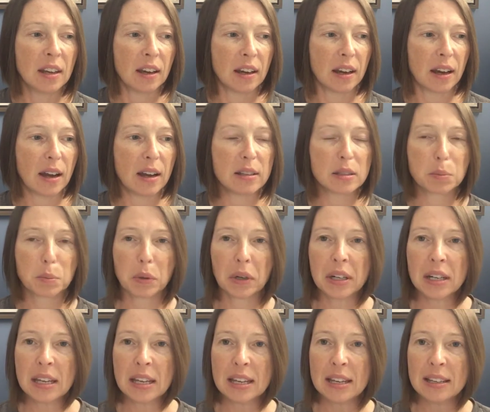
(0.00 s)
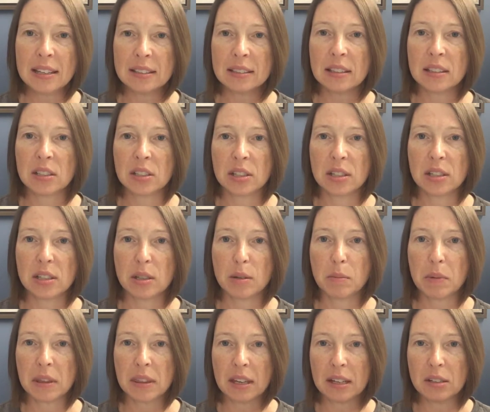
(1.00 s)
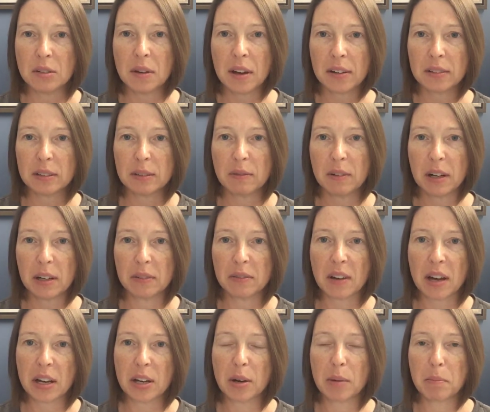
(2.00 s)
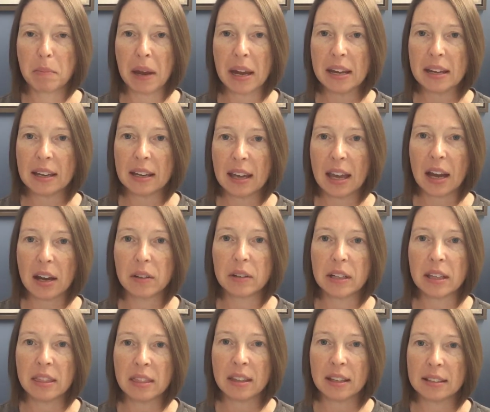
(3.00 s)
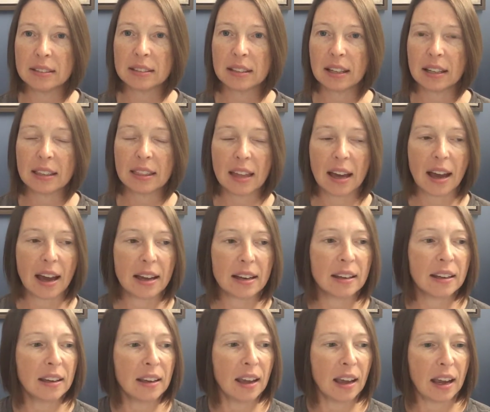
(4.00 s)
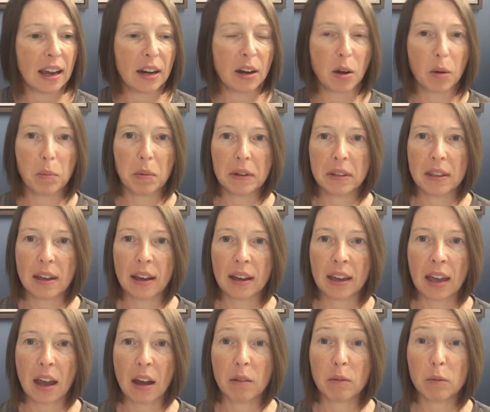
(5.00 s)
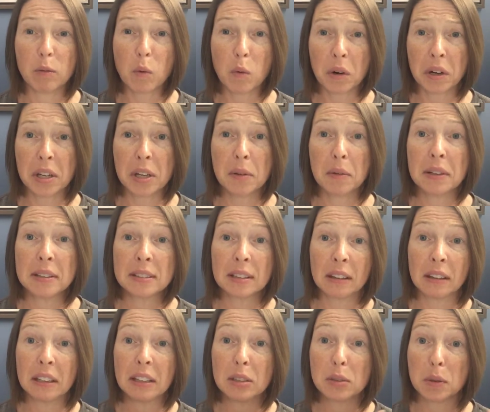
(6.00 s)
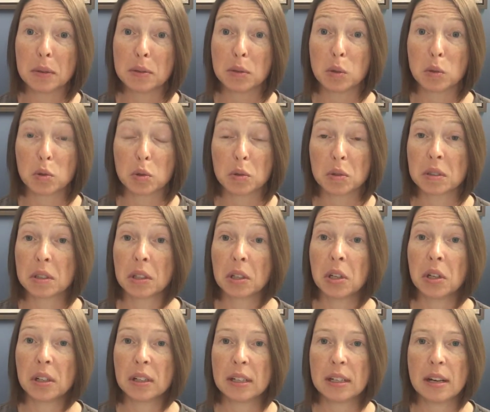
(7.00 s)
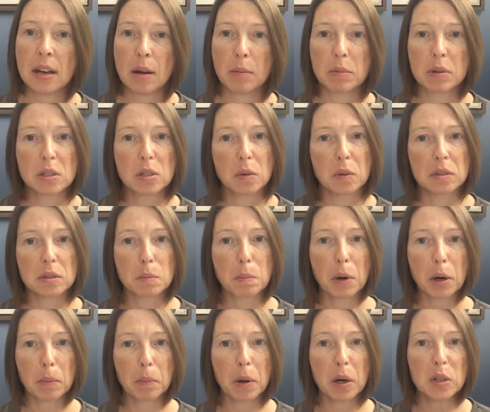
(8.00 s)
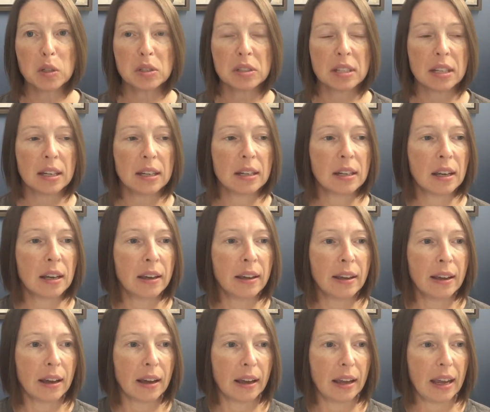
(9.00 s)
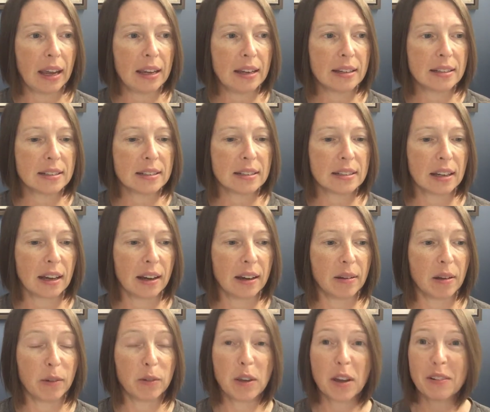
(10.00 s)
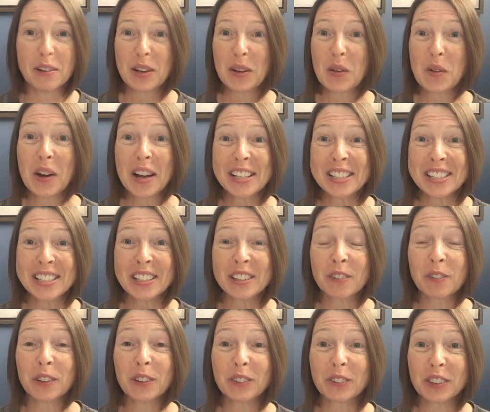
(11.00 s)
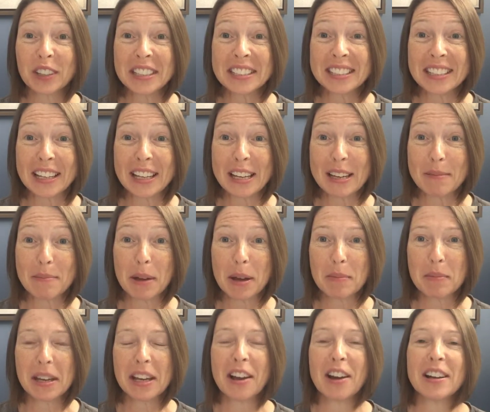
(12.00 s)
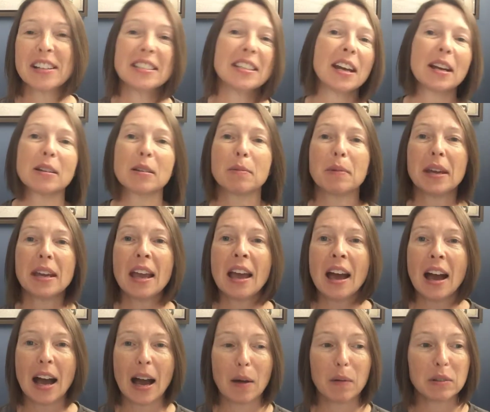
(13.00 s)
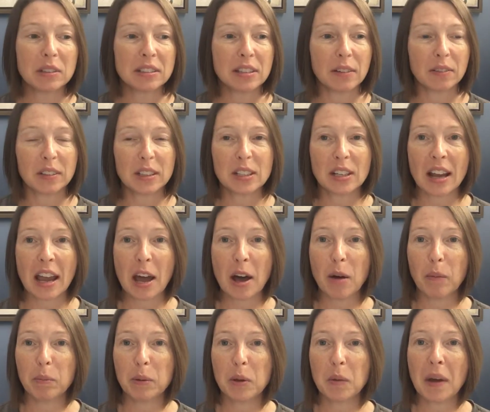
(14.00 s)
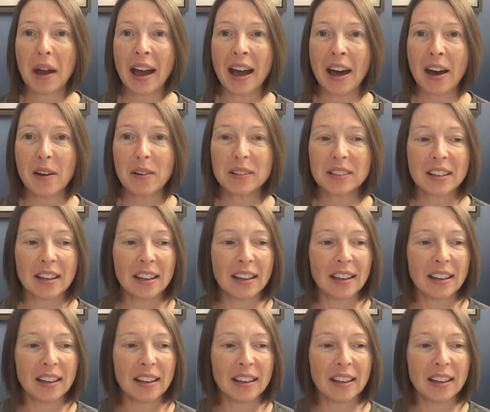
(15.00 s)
It's pretty easy to do, but they do have to verify your bank account and things like that and open the account for you. It's linked to a social security number, so it's per person. And if you have any questions, feel free to email me, contact me. I will definitely help you out.